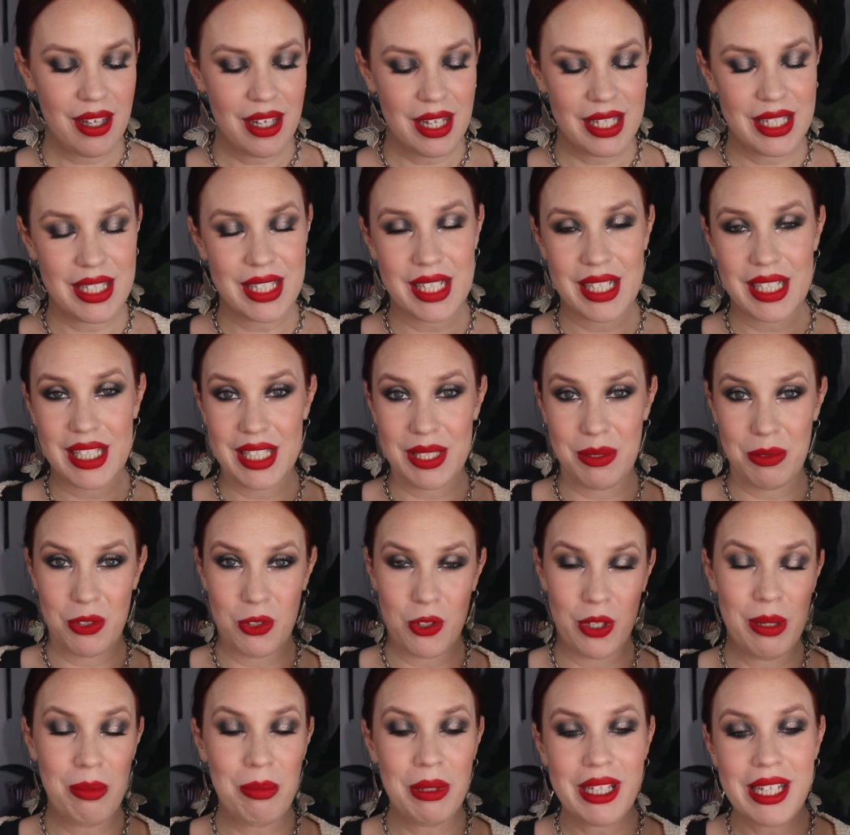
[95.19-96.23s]
It's
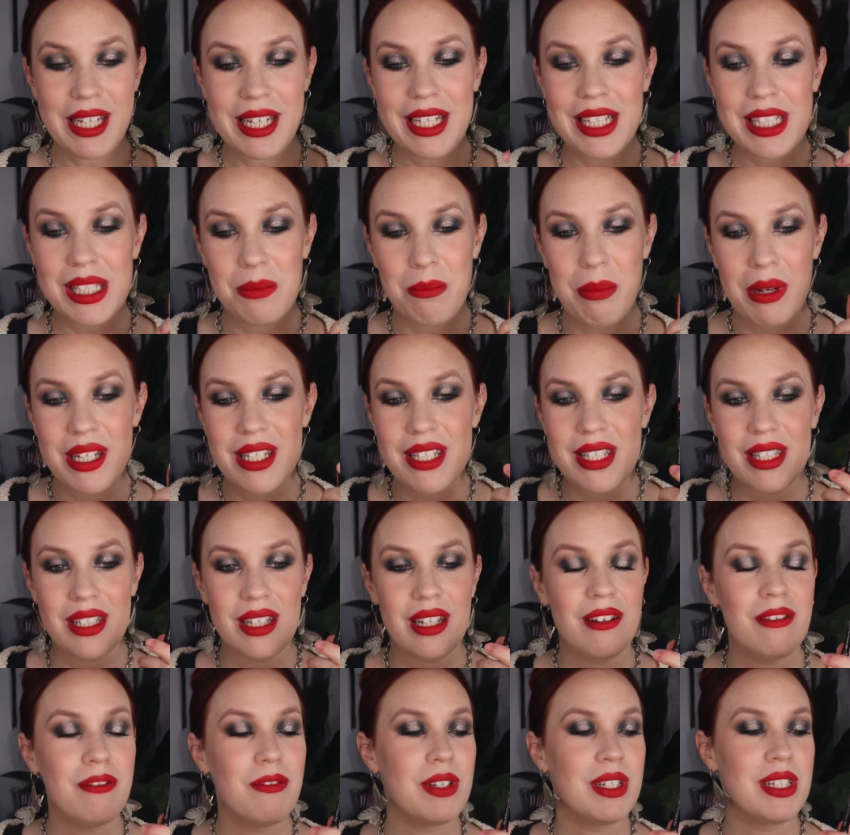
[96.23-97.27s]
extremely
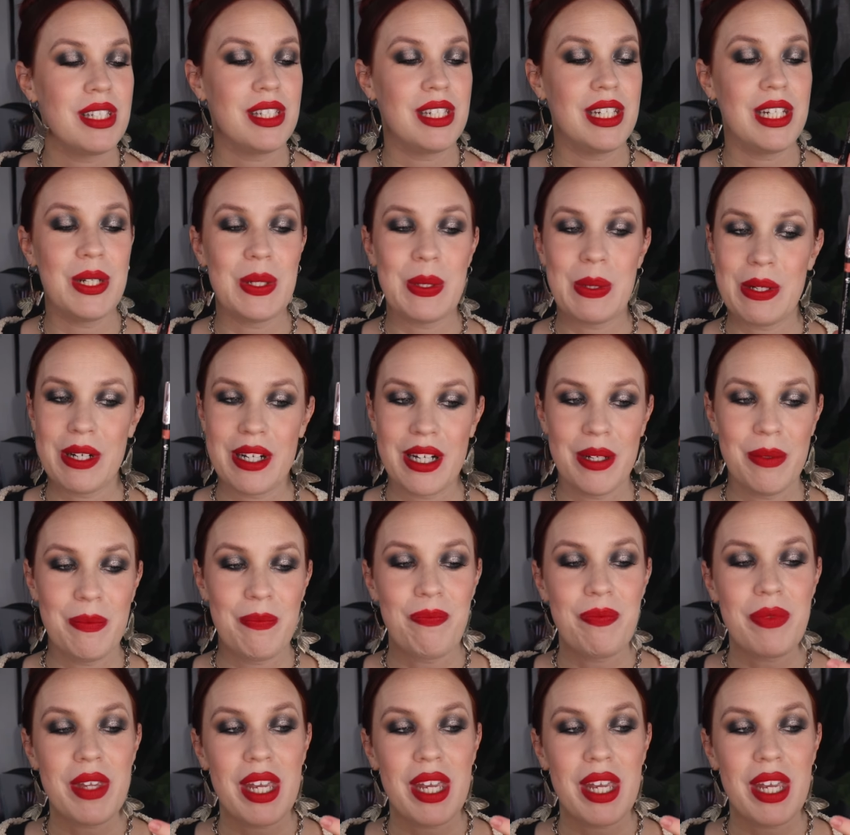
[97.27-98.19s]
expensive. It's Dior